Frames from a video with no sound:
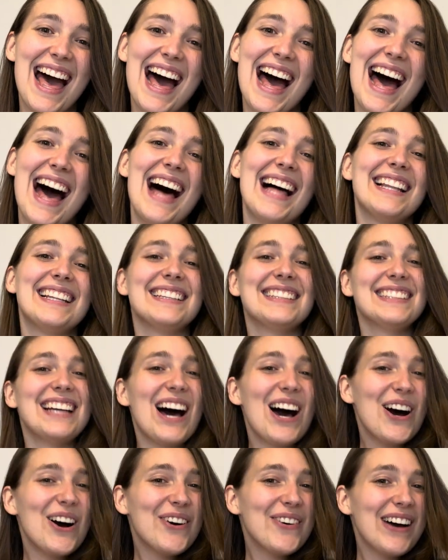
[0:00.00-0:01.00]

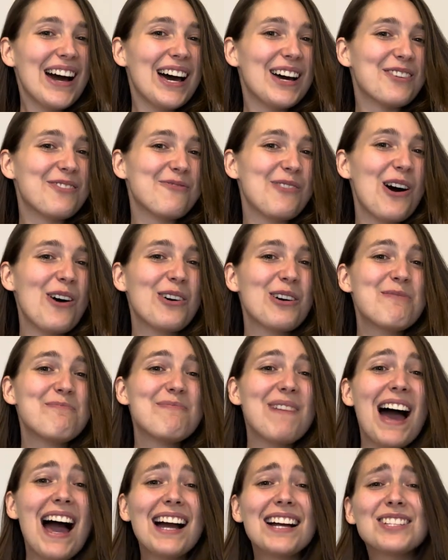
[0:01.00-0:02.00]
Hello and welcome
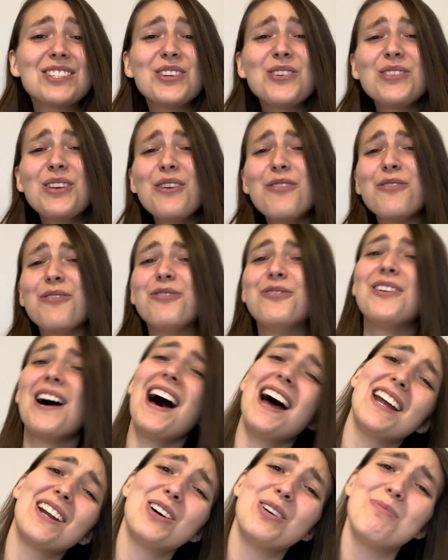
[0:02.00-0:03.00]
back to the
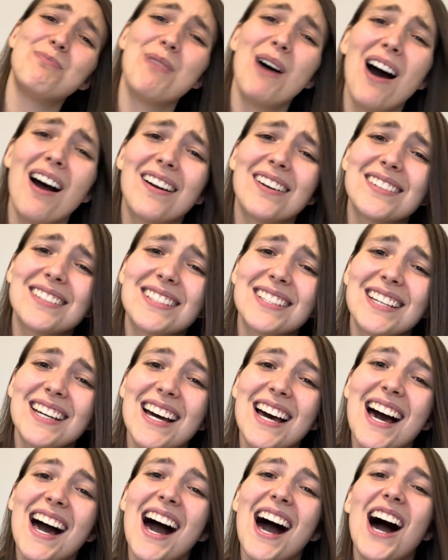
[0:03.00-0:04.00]
final part
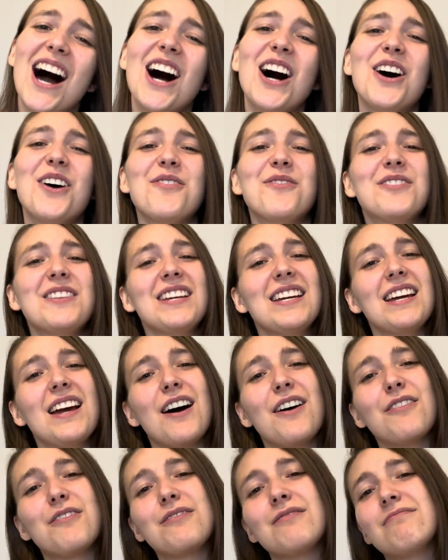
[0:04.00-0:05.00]
of the
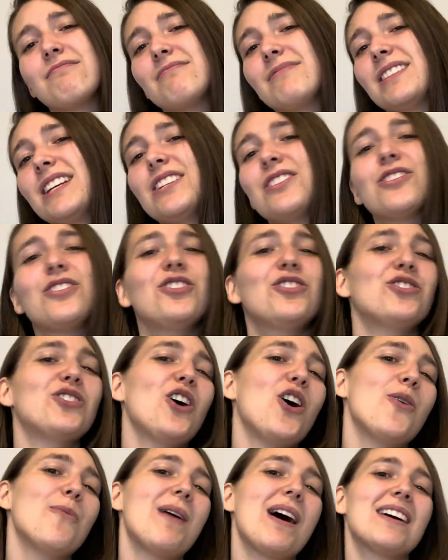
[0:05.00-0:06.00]
Digital
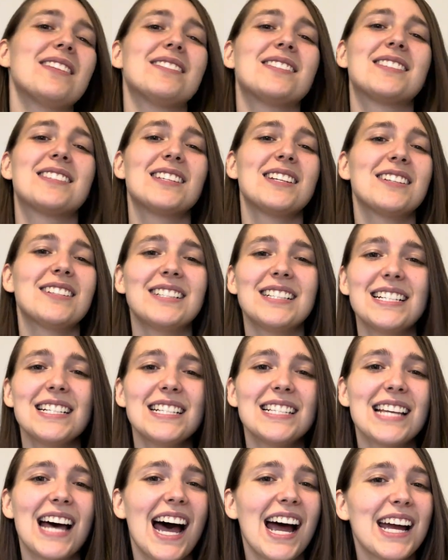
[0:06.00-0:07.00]
Nomad
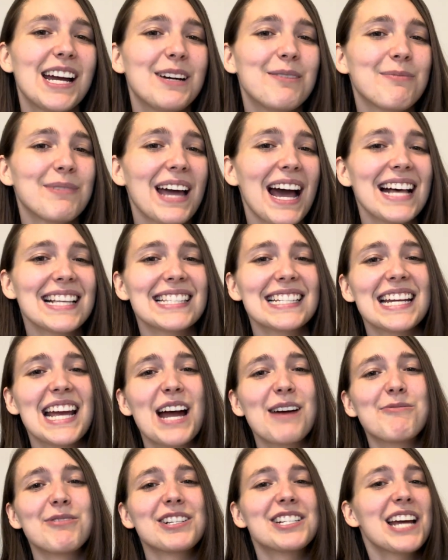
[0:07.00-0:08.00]
series. I am Cassidy
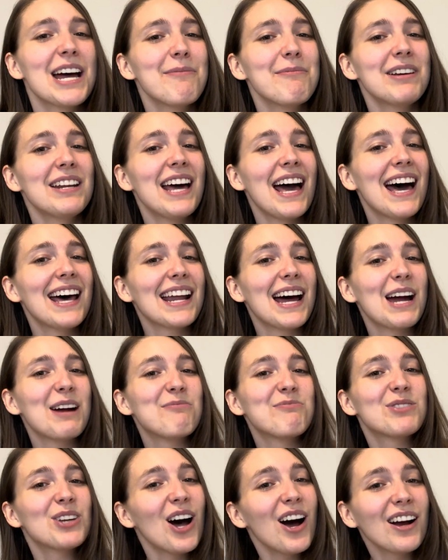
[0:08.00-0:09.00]
Amber Chapman and I
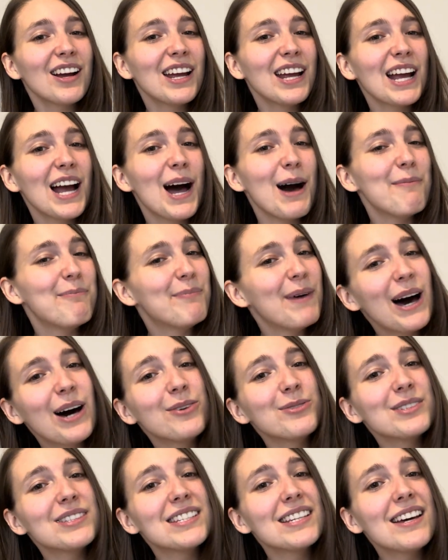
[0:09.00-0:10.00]
am talking
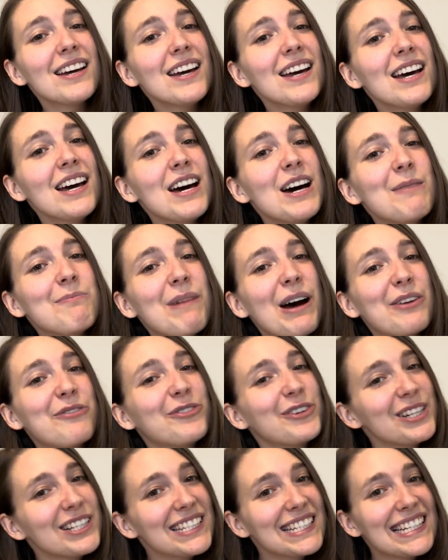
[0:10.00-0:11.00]
about my
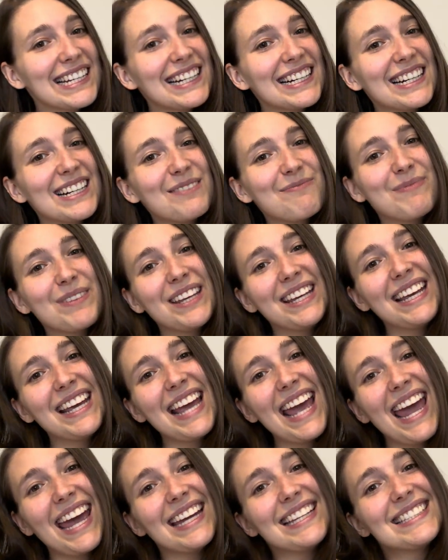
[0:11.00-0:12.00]
first year being
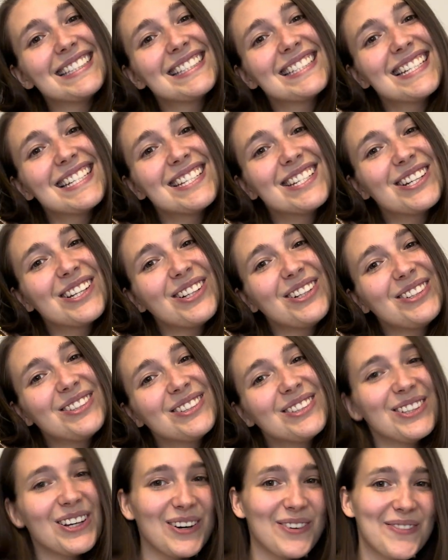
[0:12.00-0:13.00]
a digital
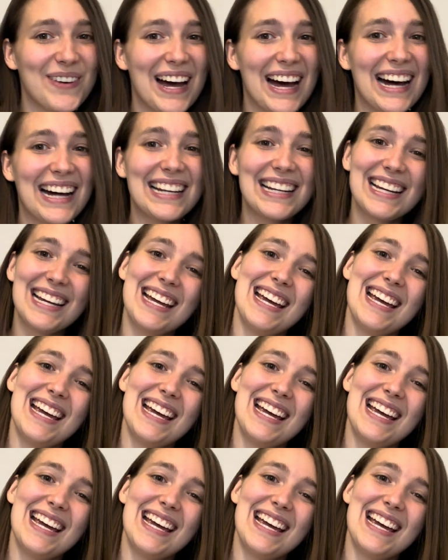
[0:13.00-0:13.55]
nomad.